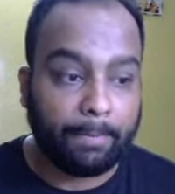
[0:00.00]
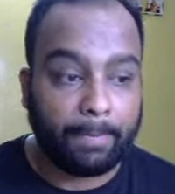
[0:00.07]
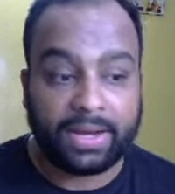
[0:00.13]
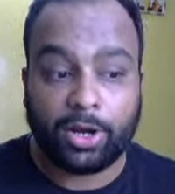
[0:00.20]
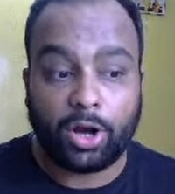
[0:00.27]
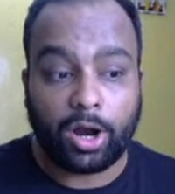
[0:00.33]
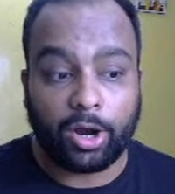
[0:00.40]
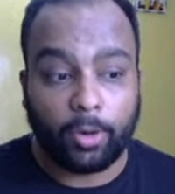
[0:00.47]
But
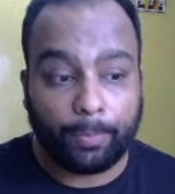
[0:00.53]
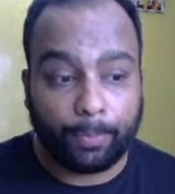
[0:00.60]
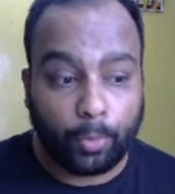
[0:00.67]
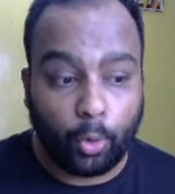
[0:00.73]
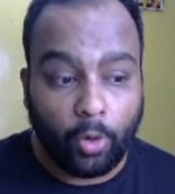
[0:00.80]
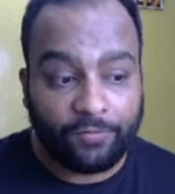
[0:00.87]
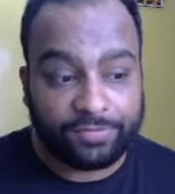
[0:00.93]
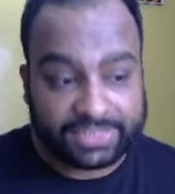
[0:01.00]
in order to
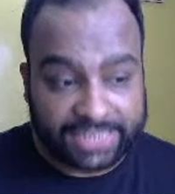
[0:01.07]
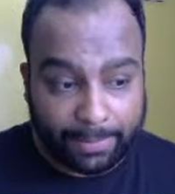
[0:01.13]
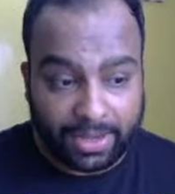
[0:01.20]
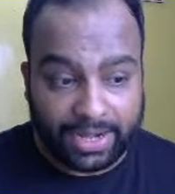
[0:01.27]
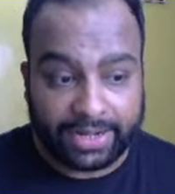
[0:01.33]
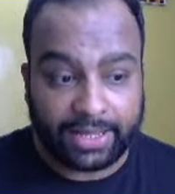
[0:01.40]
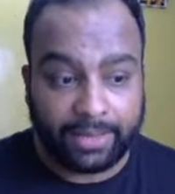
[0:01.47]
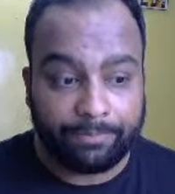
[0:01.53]
prove
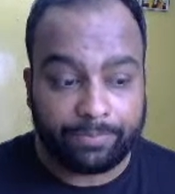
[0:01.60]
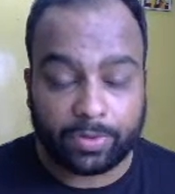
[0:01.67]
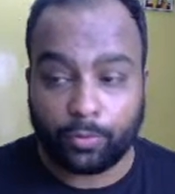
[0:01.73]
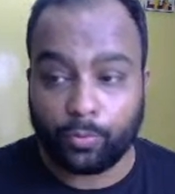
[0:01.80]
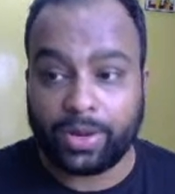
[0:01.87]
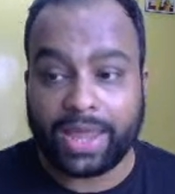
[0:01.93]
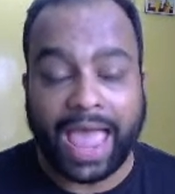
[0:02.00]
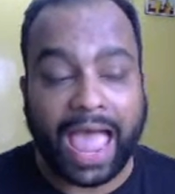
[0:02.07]
stability,
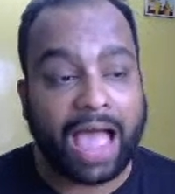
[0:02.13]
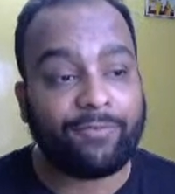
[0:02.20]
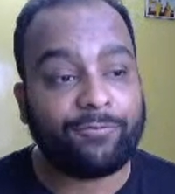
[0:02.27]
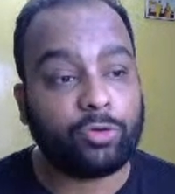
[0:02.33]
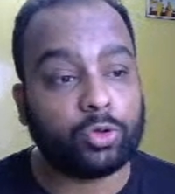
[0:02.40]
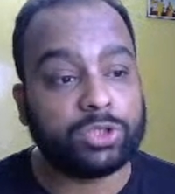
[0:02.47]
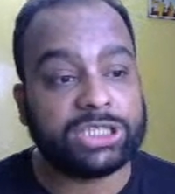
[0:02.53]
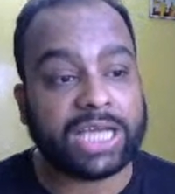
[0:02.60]
we have
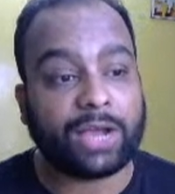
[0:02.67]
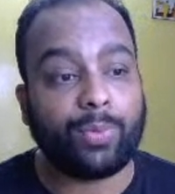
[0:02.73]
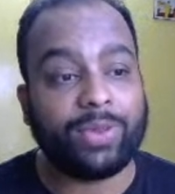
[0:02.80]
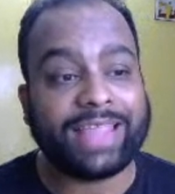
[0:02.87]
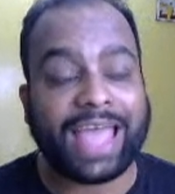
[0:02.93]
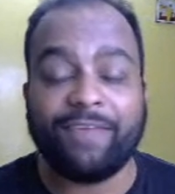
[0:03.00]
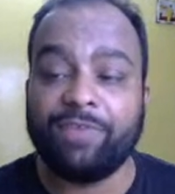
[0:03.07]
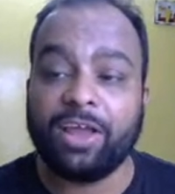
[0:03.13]
to check
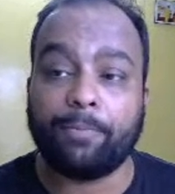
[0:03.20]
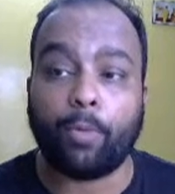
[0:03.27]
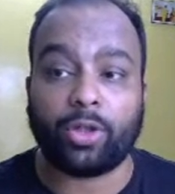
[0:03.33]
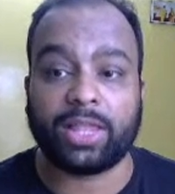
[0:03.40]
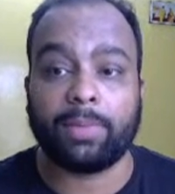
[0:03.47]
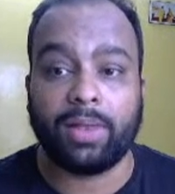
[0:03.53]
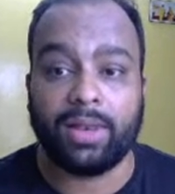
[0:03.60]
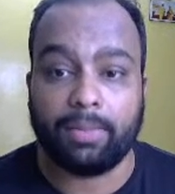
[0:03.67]
with every
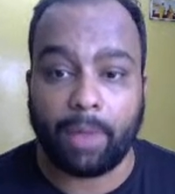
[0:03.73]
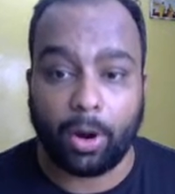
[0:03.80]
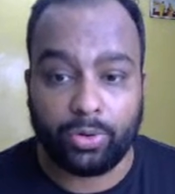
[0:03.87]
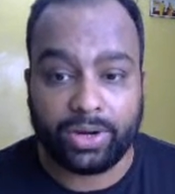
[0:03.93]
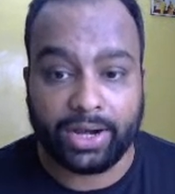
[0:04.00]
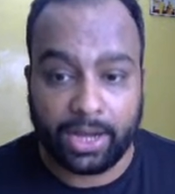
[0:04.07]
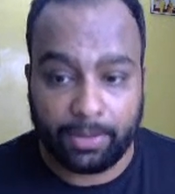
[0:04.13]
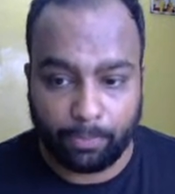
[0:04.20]
possible
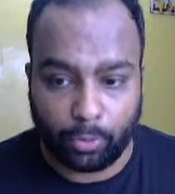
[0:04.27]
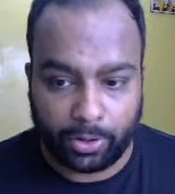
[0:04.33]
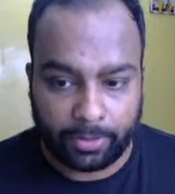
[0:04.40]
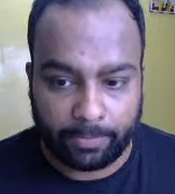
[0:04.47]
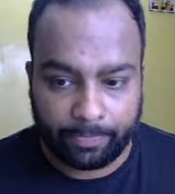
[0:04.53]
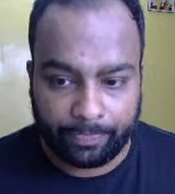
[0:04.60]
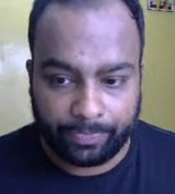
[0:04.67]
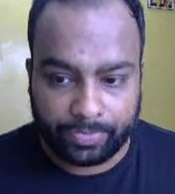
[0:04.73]
bounded input.
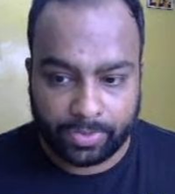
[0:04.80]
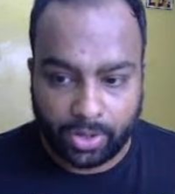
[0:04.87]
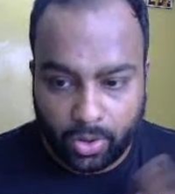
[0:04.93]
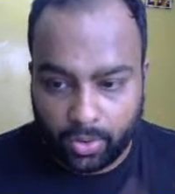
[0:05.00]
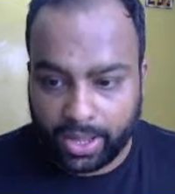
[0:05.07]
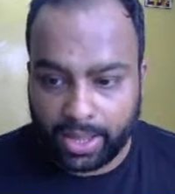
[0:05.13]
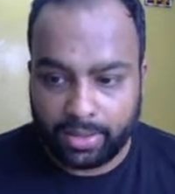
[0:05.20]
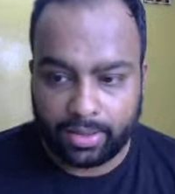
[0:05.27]

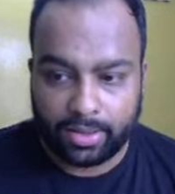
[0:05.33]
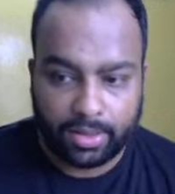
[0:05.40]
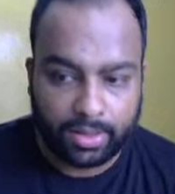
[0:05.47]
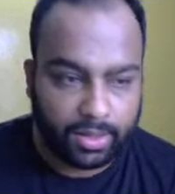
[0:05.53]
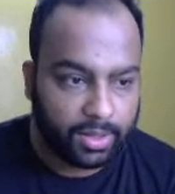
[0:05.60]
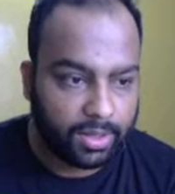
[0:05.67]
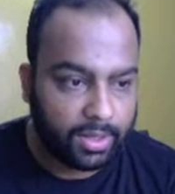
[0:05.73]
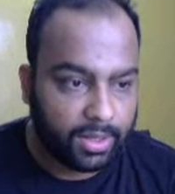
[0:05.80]
Okay,
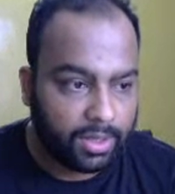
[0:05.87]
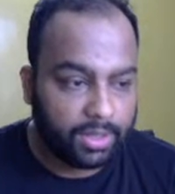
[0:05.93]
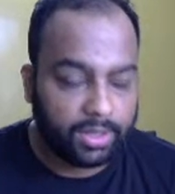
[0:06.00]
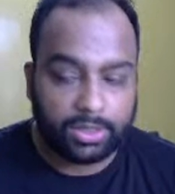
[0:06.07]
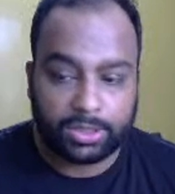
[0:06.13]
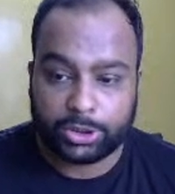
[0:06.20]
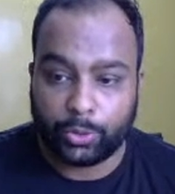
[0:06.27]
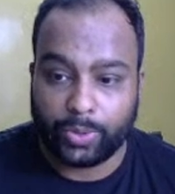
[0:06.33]

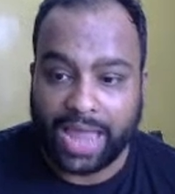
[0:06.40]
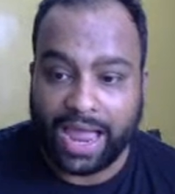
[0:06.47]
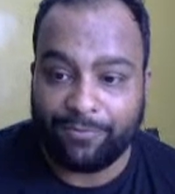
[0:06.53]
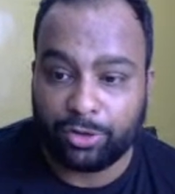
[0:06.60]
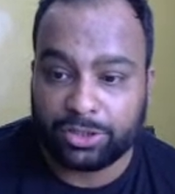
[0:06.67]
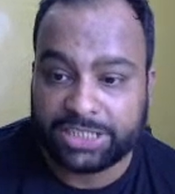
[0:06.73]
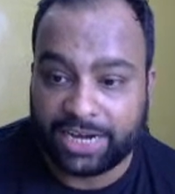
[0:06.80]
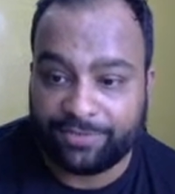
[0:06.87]
so we have
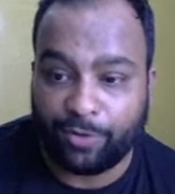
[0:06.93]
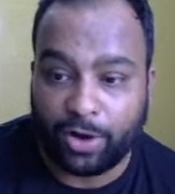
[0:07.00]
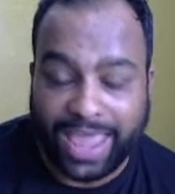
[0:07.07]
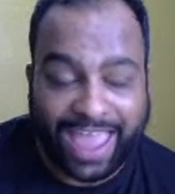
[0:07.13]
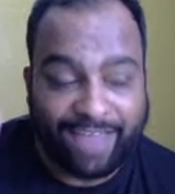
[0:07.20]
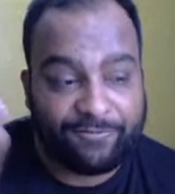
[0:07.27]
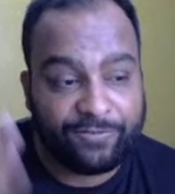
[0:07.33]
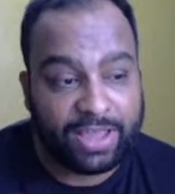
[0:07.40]
to check for
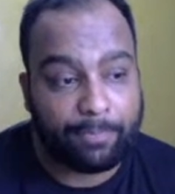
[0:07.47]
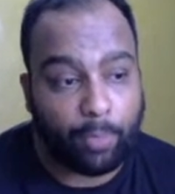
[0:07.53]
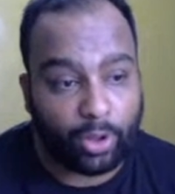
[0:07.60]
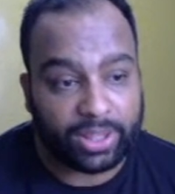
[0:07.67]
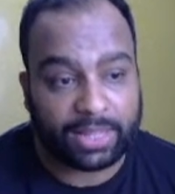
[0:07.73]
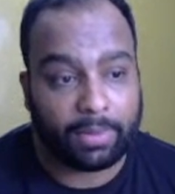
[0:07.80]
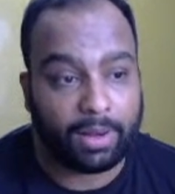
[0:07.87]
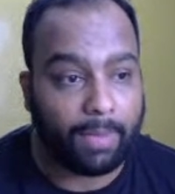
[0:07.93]
every
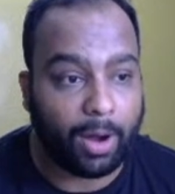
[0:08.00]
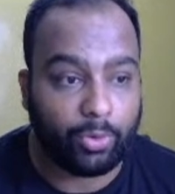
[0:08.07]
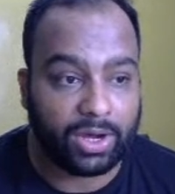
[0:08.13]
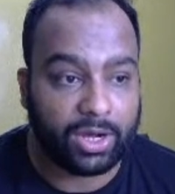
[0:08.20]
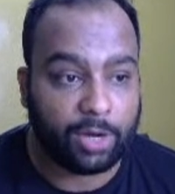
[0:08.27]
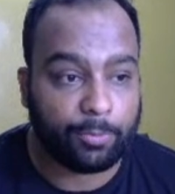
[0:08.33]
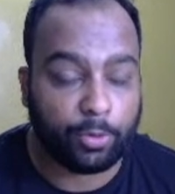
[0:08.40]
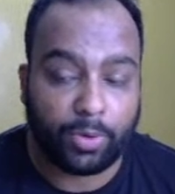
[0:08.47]
possible bounded
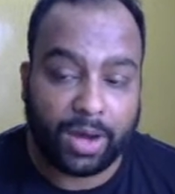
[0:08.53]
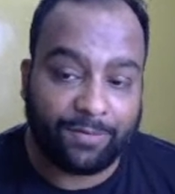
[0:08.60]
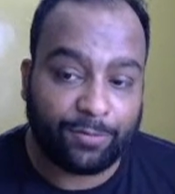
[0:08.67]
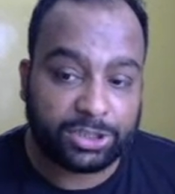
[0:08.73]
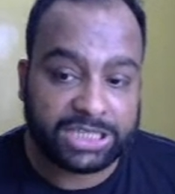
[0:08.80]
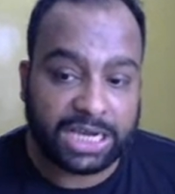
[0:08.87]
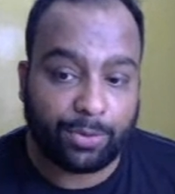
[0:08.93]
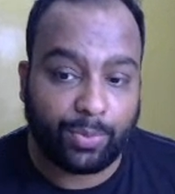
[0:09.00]
input. We have to
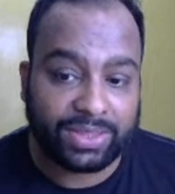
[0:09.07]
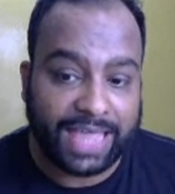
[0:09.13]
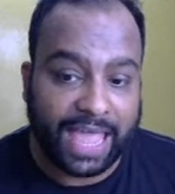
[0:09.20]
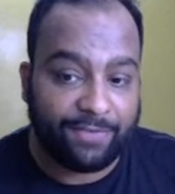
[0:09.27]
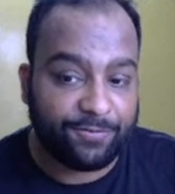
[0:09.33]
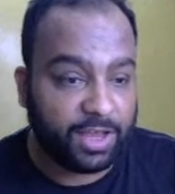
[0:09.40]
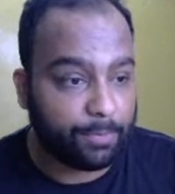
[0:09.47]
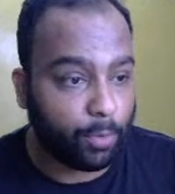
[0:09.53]
check with
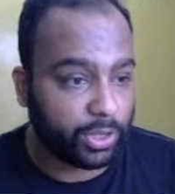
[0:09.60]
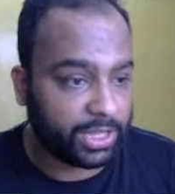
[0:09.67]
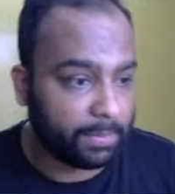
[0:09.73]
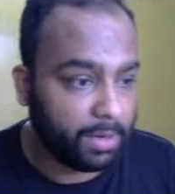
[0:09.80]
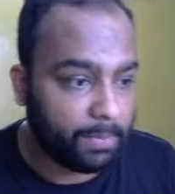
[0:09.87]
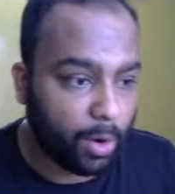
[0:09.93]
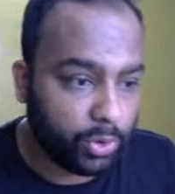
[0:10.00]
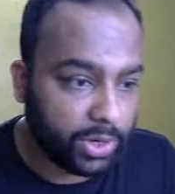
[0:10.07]
every possible
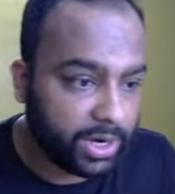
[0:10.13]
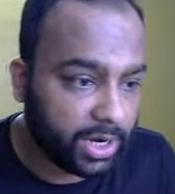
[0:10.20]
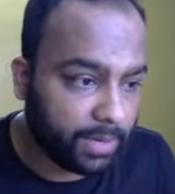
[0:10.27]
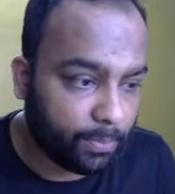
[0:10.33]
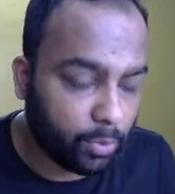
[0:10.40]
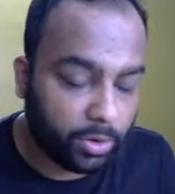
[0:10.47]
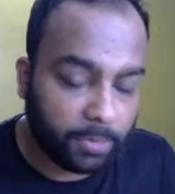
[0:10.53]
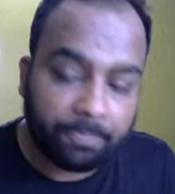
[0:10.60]
bounded
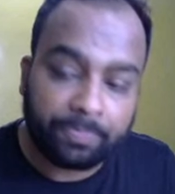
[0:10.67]
input.